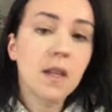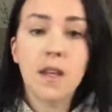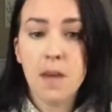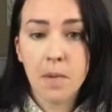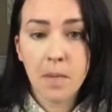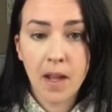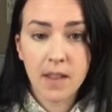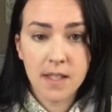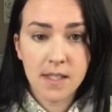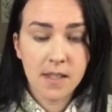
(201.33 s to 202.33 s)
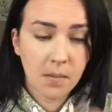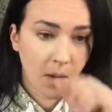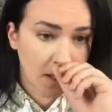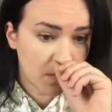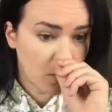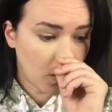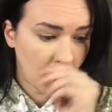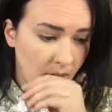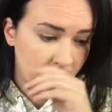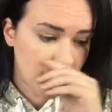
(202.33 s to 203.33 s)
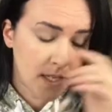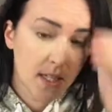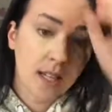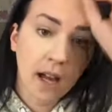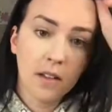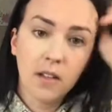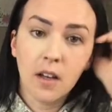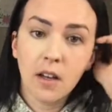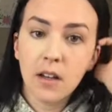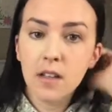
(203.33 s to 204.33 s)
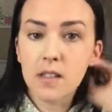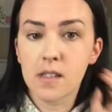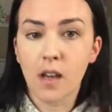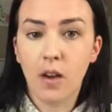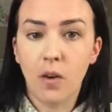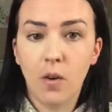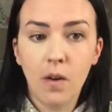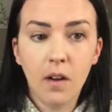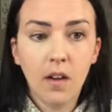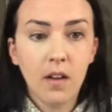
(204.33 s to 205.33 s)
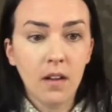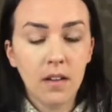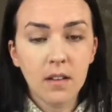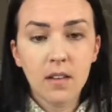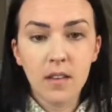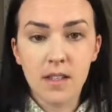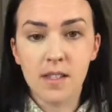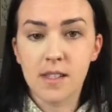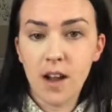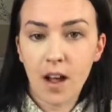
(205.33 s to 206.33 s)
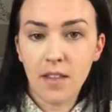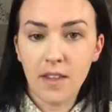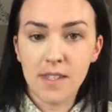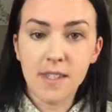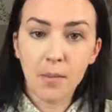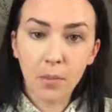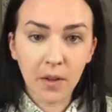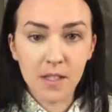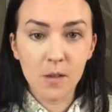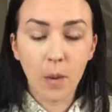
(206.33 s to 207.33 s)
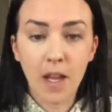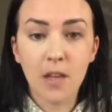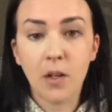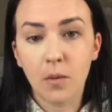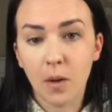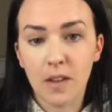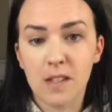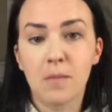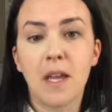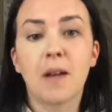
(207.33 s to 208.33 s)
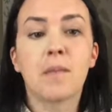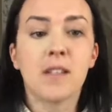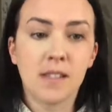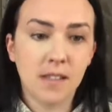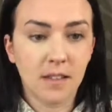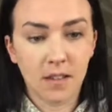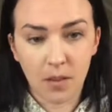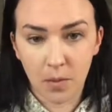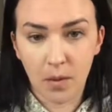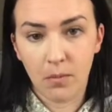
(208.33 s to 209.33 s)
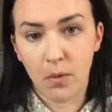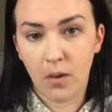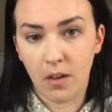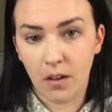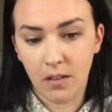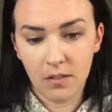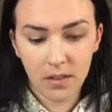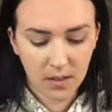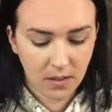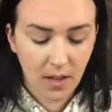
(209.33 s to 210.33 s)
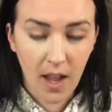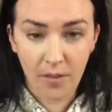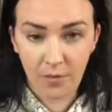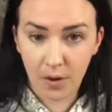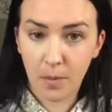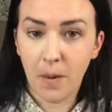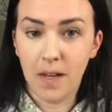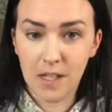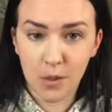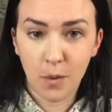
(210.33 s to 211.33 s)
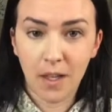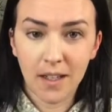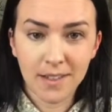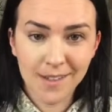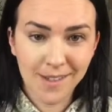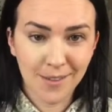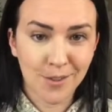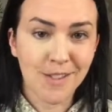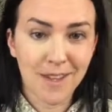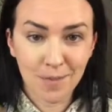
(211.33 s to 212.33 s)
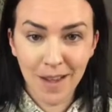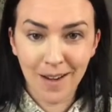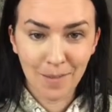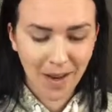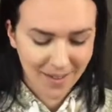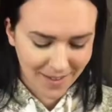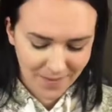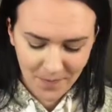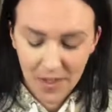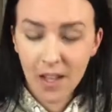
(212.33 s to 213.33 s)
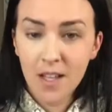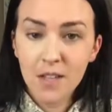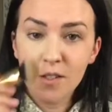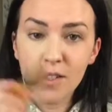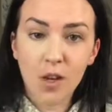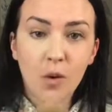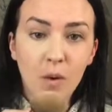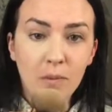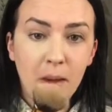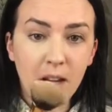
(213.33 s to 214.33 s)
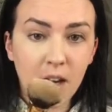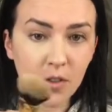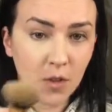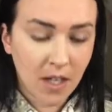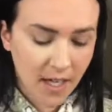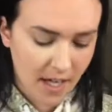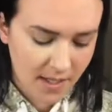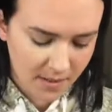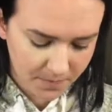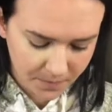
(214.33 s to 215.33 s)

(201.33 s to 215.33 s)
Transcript: Keep in mind this is a much more detailed look, so this is not the simplest way you can wear this makeup. This is a little bit more effort put into it, so just keep that in mind. So with my contouring end,